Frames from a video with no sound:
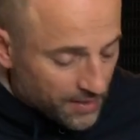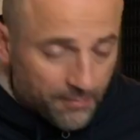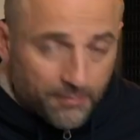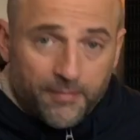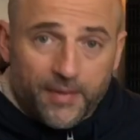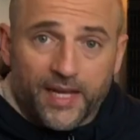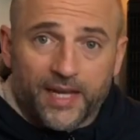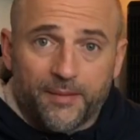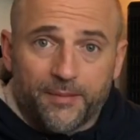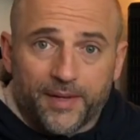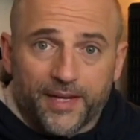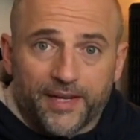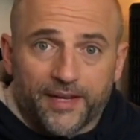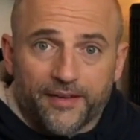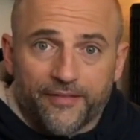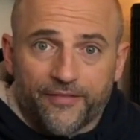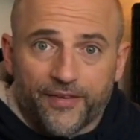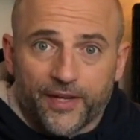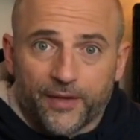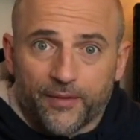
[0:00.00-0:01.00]
Maybe
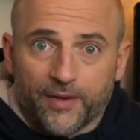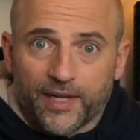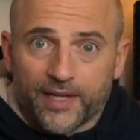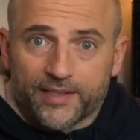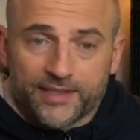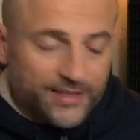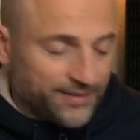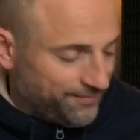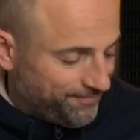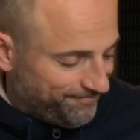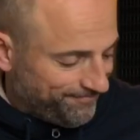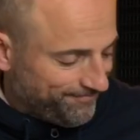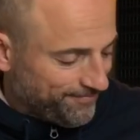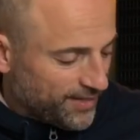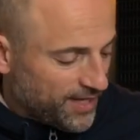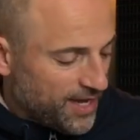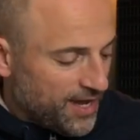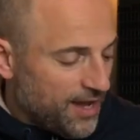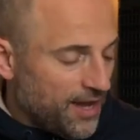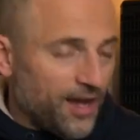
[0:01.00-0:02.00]
a few less.
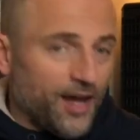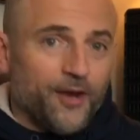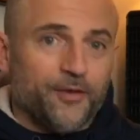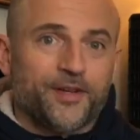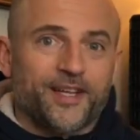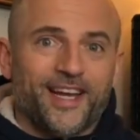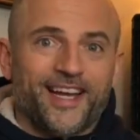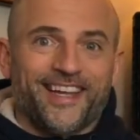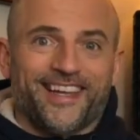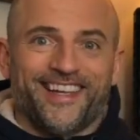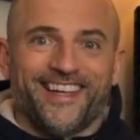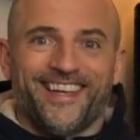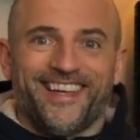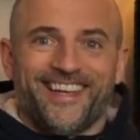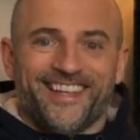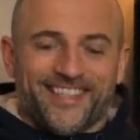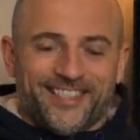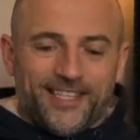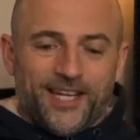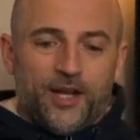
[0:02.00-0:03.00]
Okay,
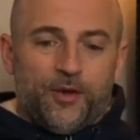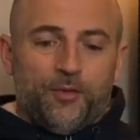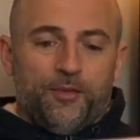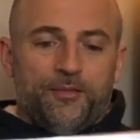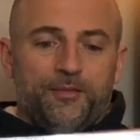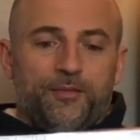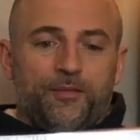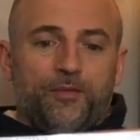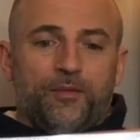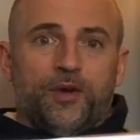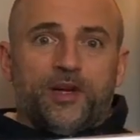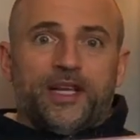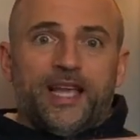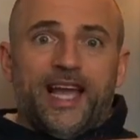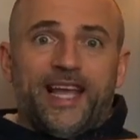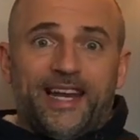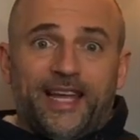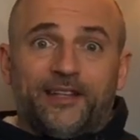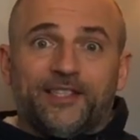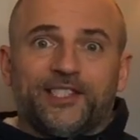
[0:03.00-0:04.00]
so we'll
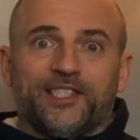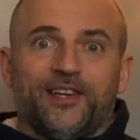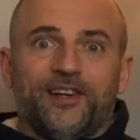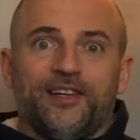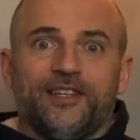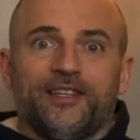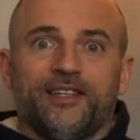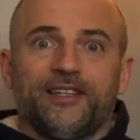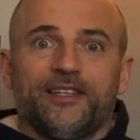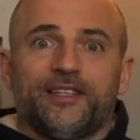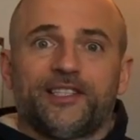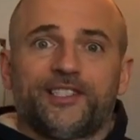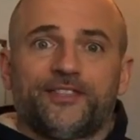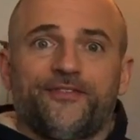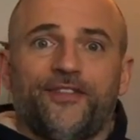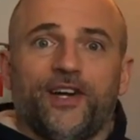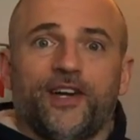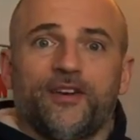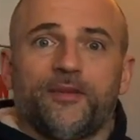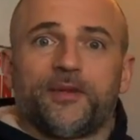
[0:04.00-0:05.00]
head outside,
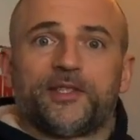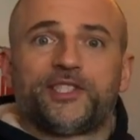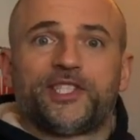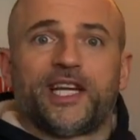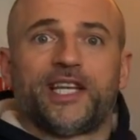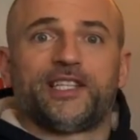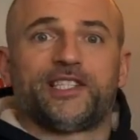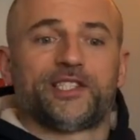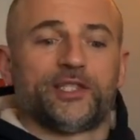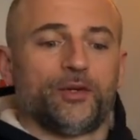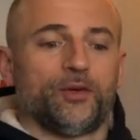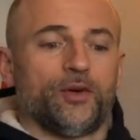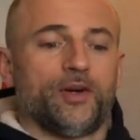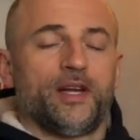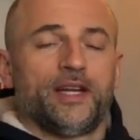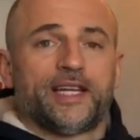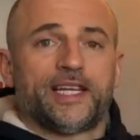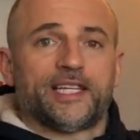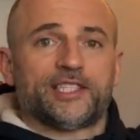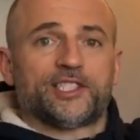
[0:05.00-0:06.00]
fire up the chainsaw,
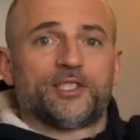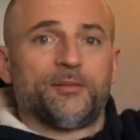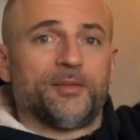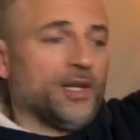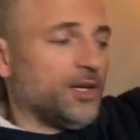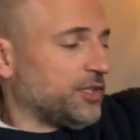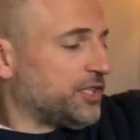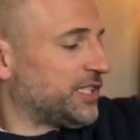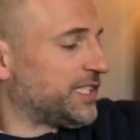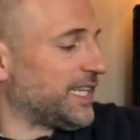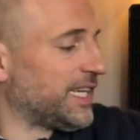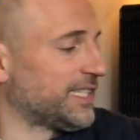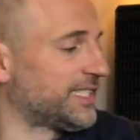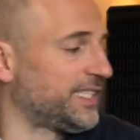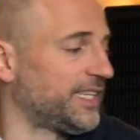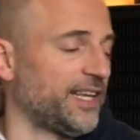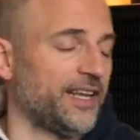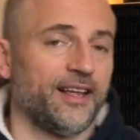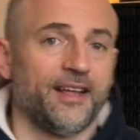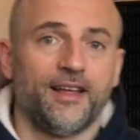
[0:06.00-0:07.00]
get some logs stacked
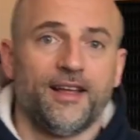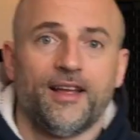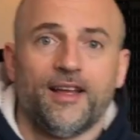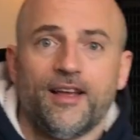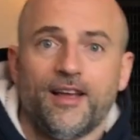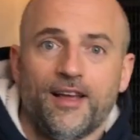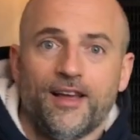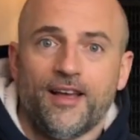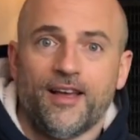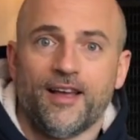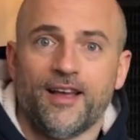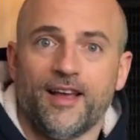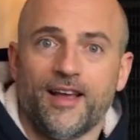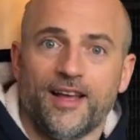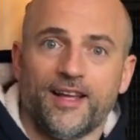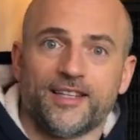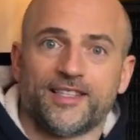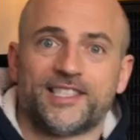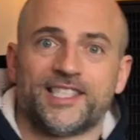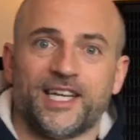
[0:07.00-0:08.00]
in it,
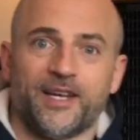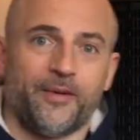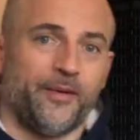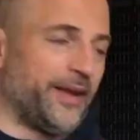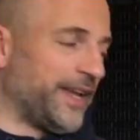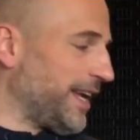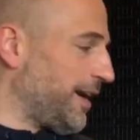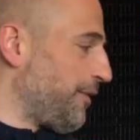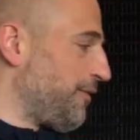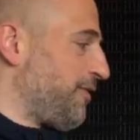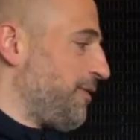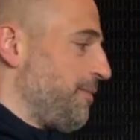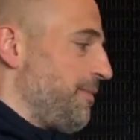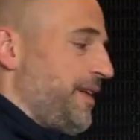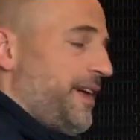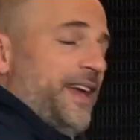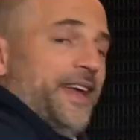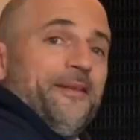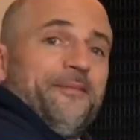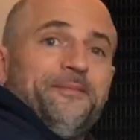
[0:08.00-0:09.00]
and see how we go from
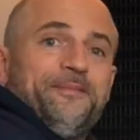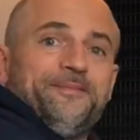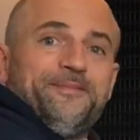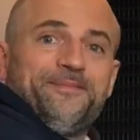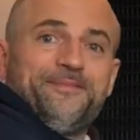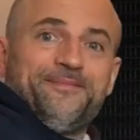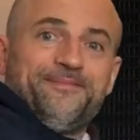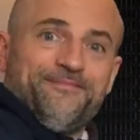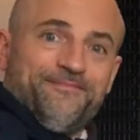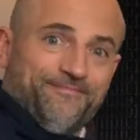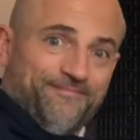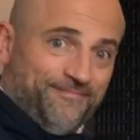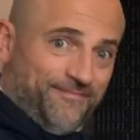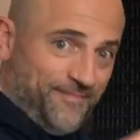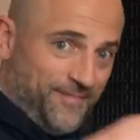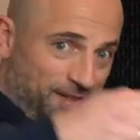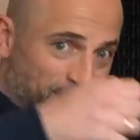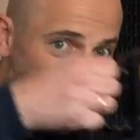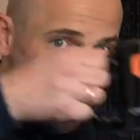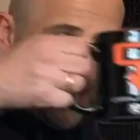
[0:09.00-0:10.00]
there.
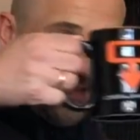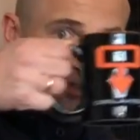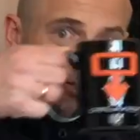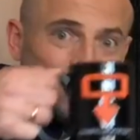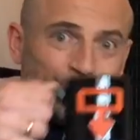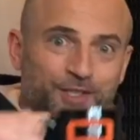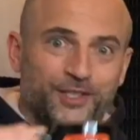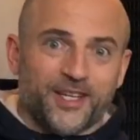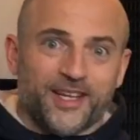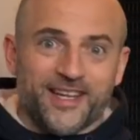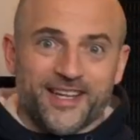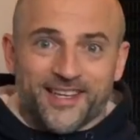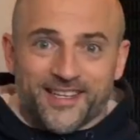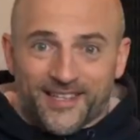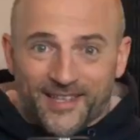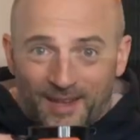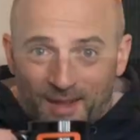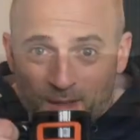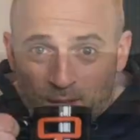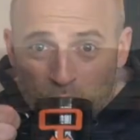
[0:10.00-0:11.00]
Cheers.